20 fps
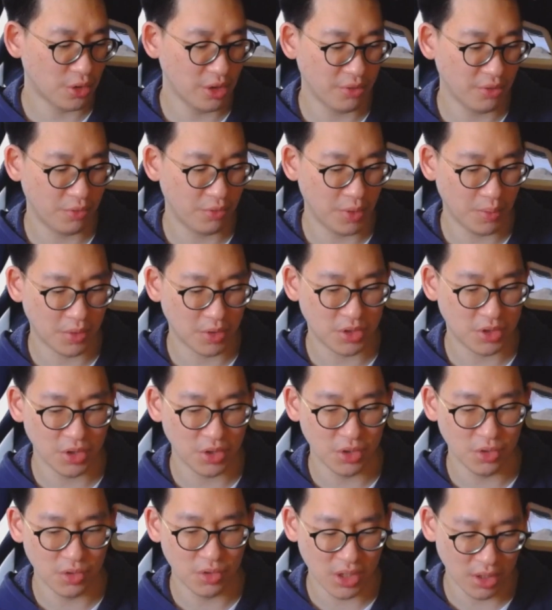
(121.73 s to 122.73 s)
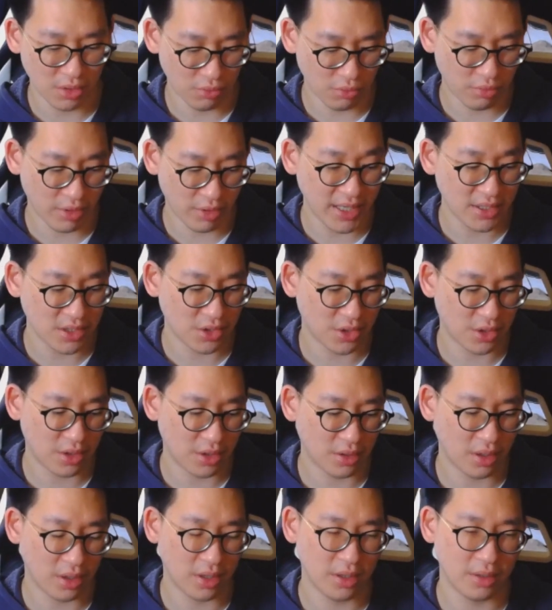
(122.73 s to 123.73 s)
if we were to use the
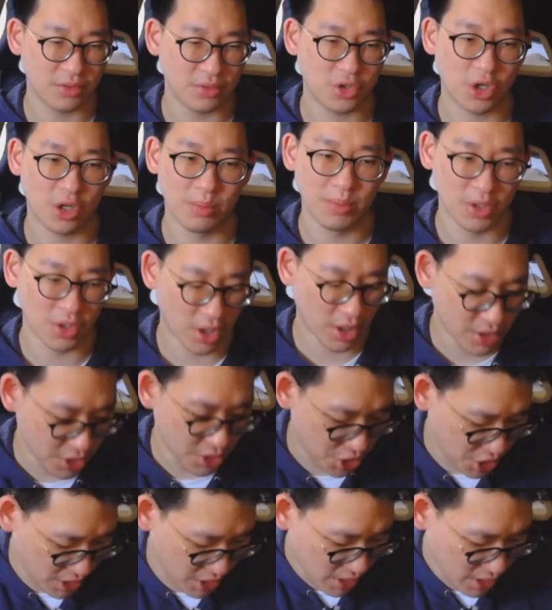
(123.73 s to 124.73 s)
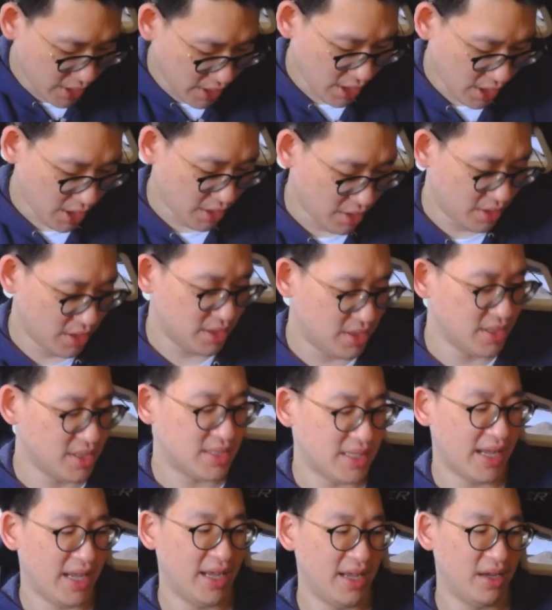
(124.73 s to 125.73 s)
Razer terminology. This
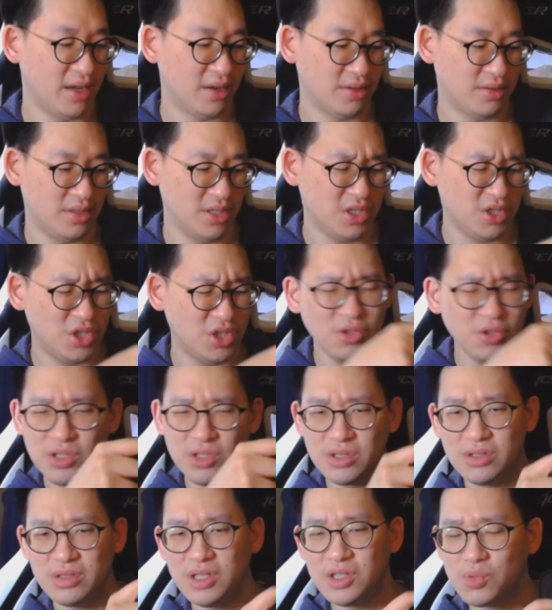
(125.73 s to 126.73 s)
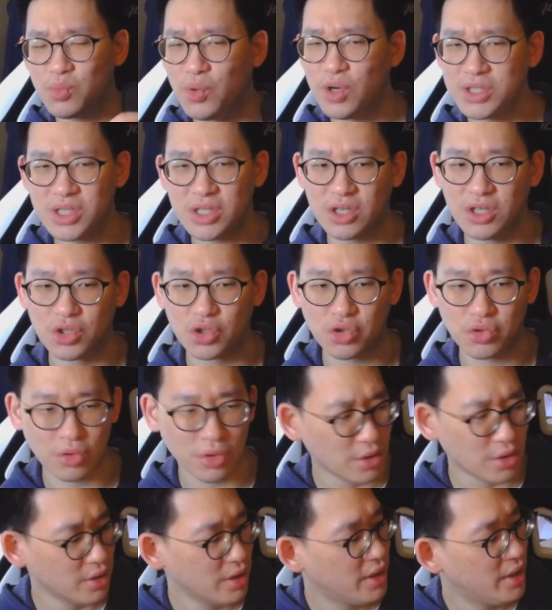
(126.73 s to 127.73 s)
was a
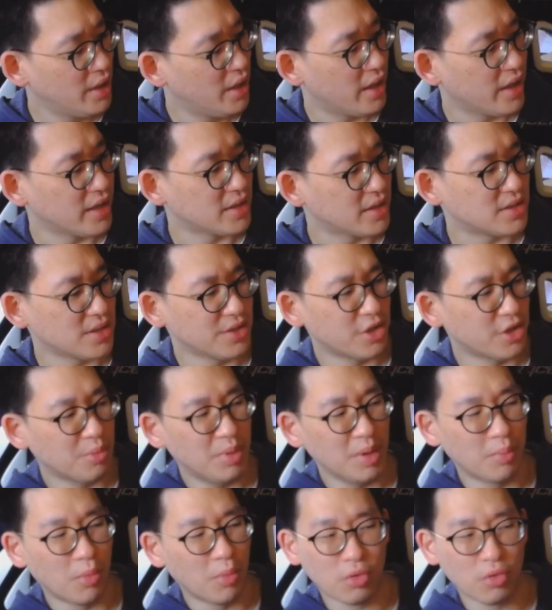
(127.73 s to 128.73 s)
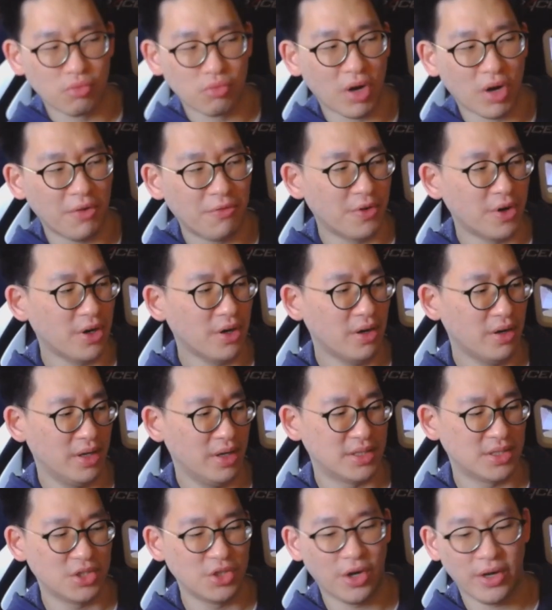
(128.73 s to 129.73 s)
control. It's a little bit more rougher.
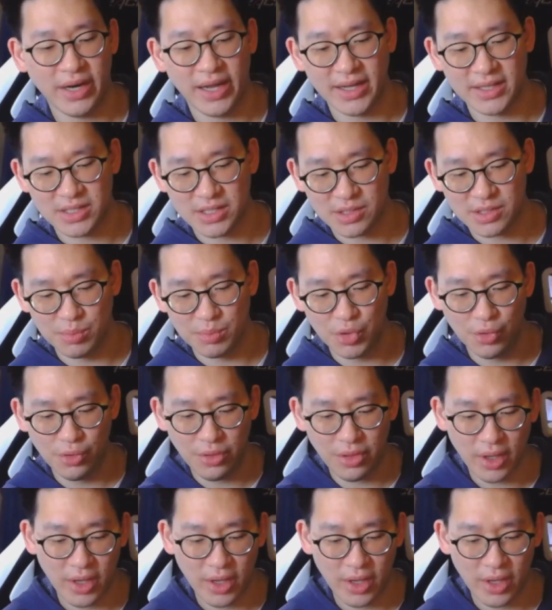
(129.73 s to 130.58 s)
It's not as smooth.